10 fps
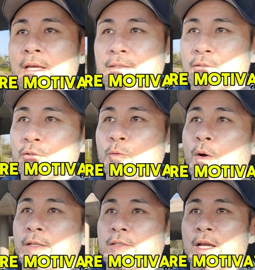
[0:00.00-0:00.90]
That's you
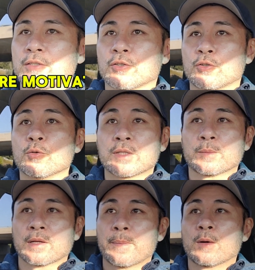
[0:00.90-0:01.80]
wanting to actually do
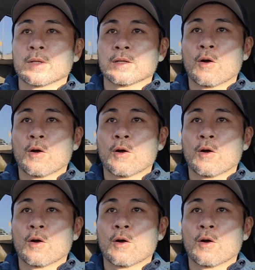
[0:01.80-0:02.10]
something about it